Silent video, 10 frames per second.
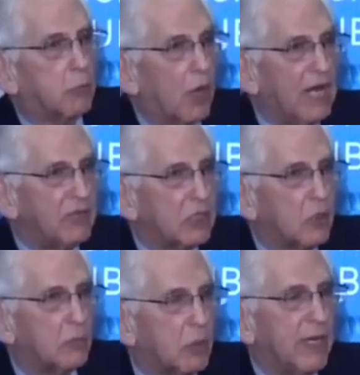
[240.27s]
private
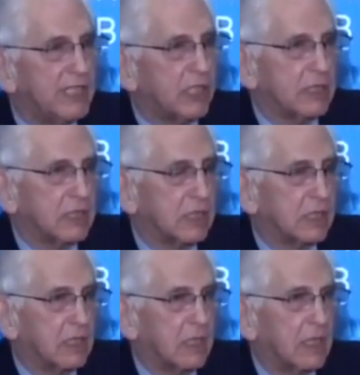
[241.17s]
corporations
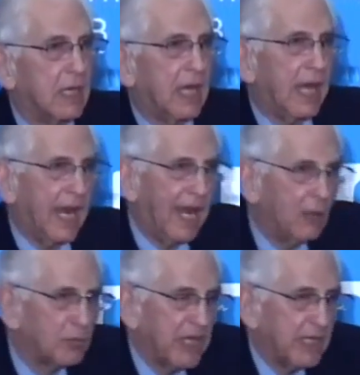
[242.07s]

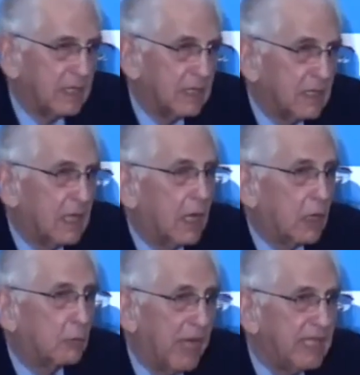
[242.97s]
helping
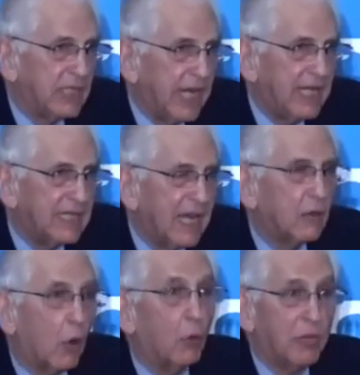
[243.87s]
maintain
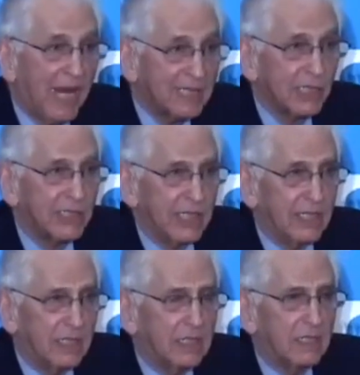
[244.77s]
that opacity.
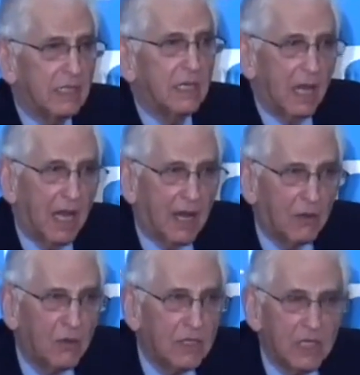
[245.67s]

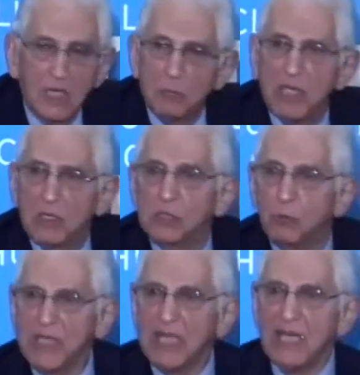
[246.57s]
How?
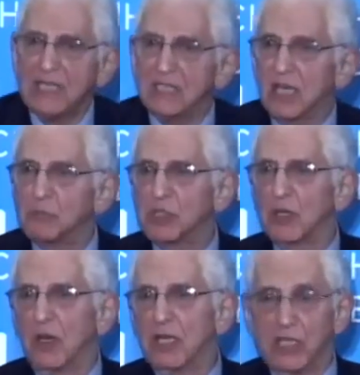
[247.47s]
Because WikiLeaks comes
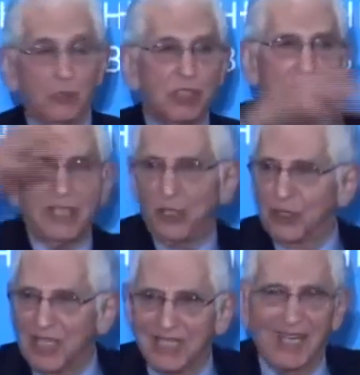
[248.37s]
along using
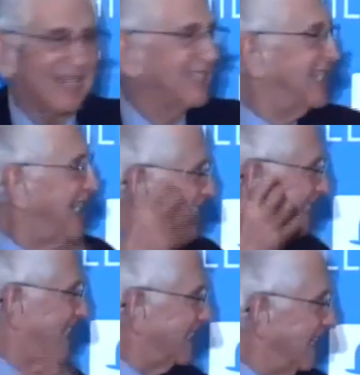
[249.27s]
your technology
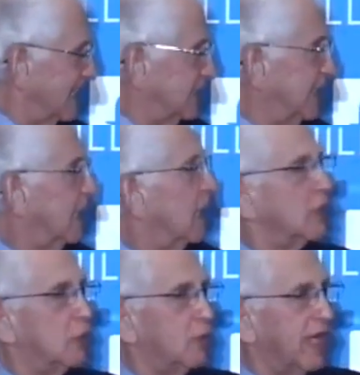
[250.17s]
and the technology
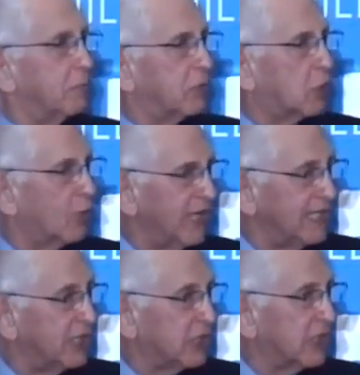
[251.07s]
to
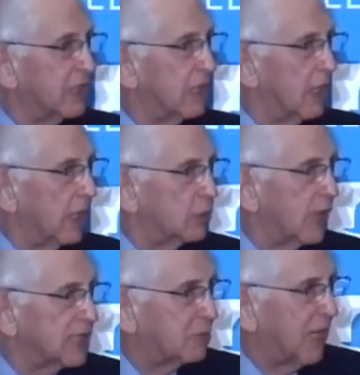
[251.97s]
increase
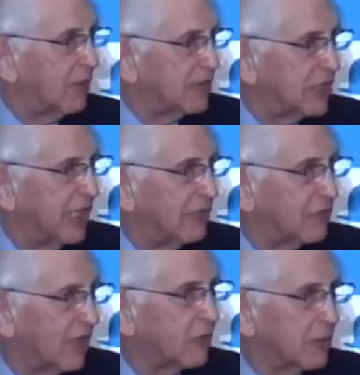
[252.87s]
transparency
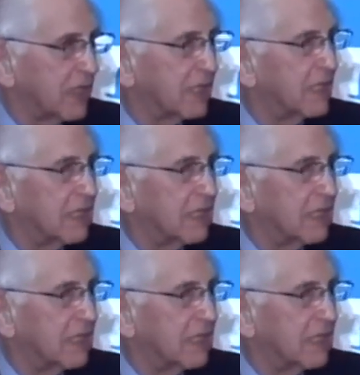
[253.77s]
of government,